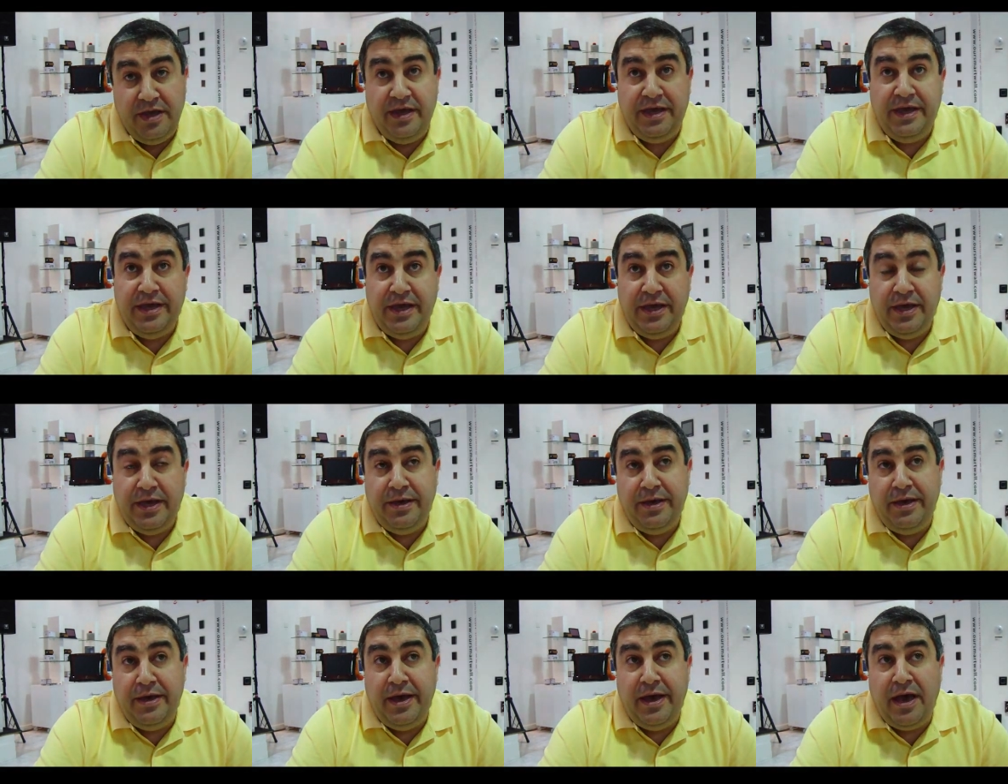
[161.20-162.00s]
Uh,
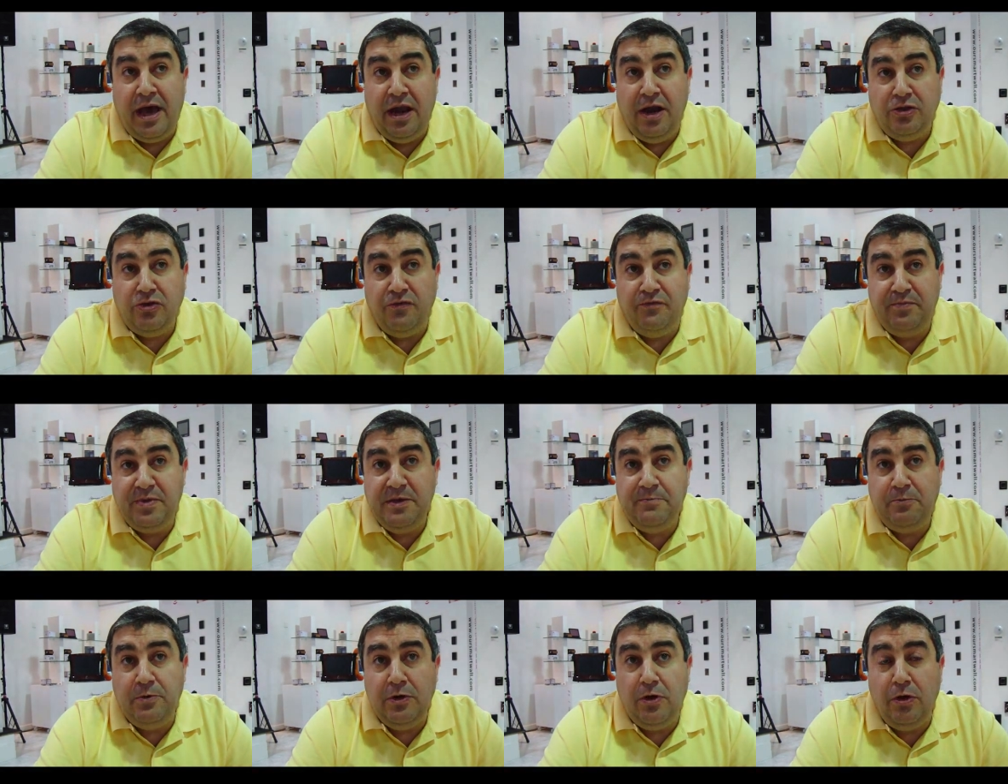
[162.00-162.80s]
uh, a lot of
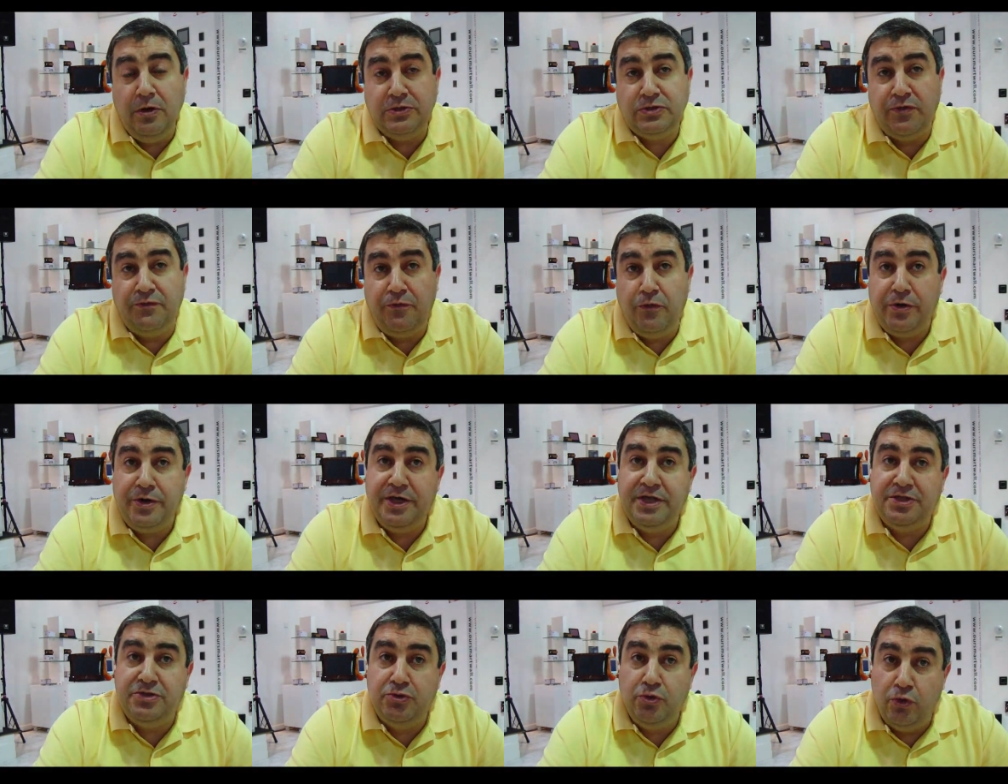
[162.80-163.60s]
people also
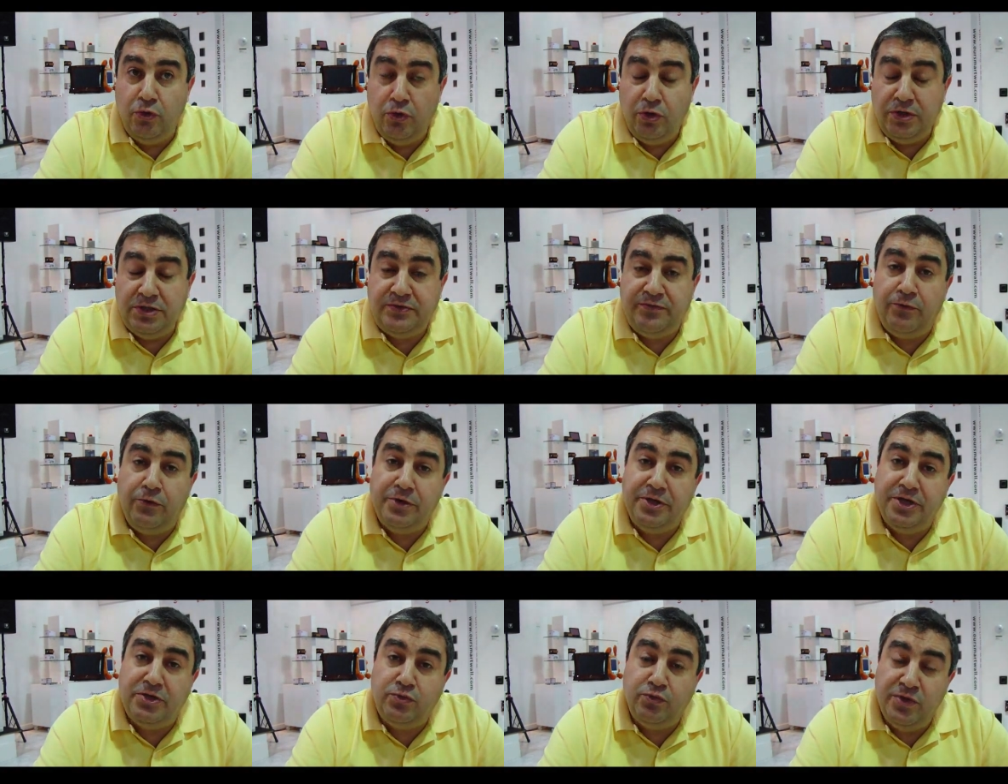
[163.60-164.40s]
forget doors,
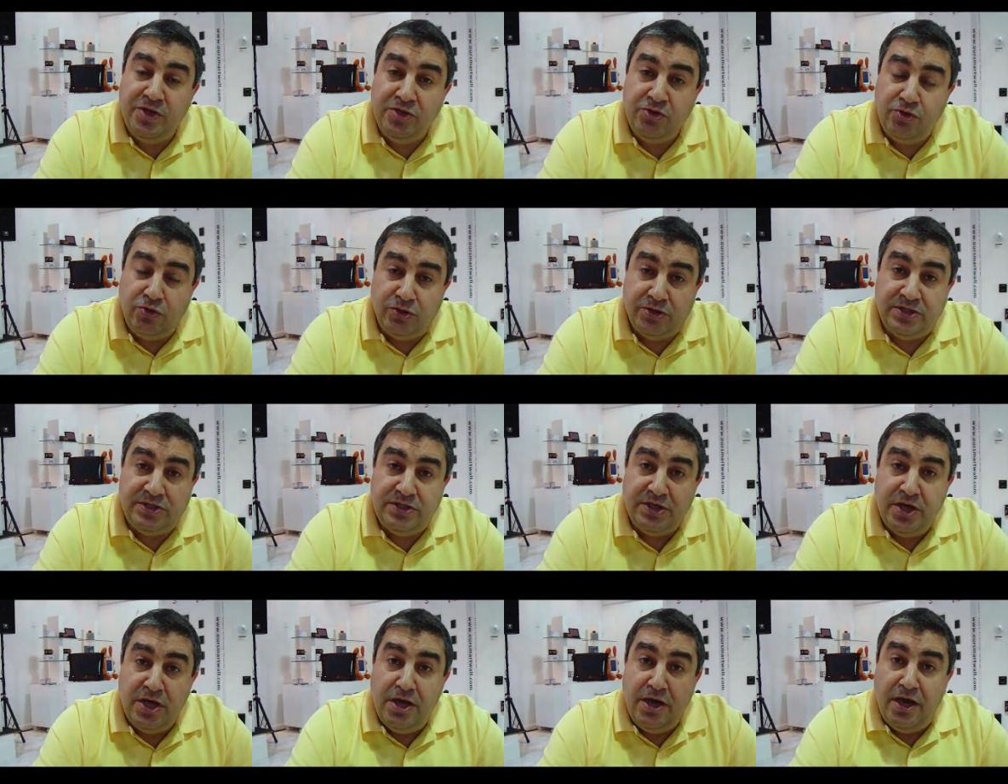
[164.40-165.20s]
forget
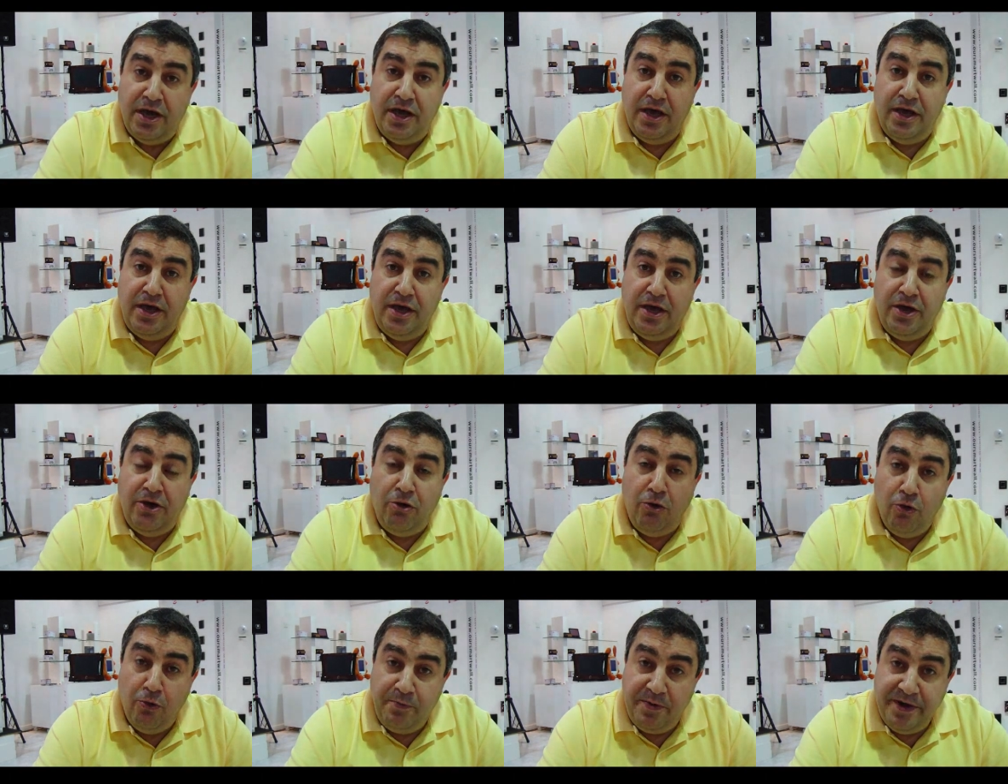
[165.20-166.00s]
windows
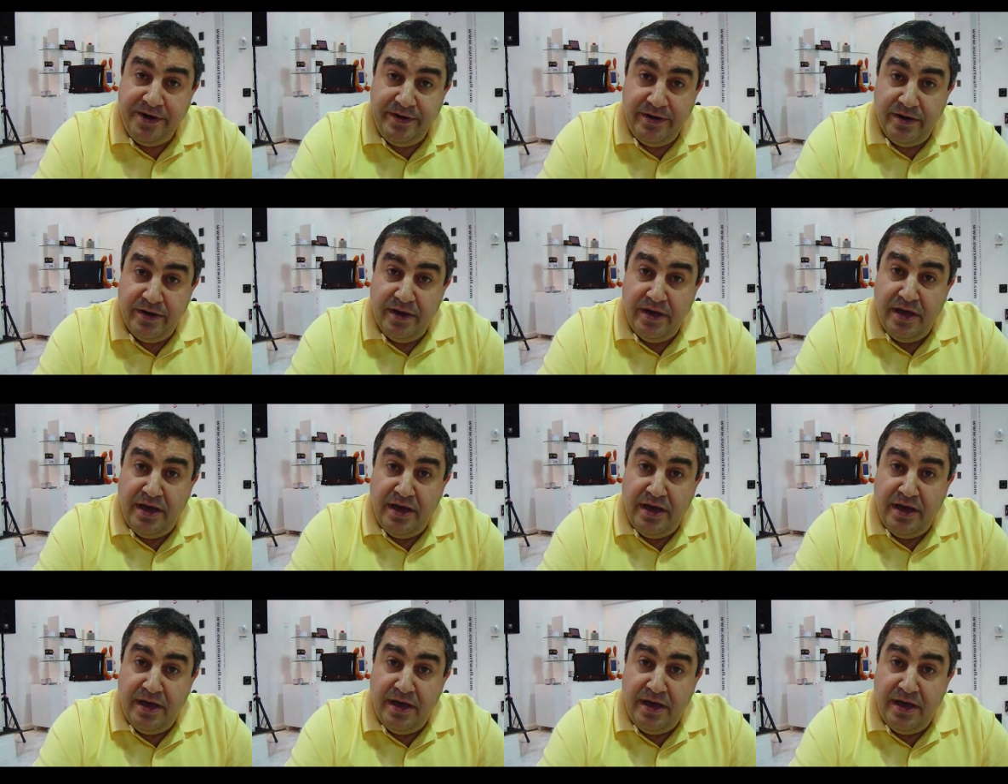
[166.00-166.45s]
uh, open,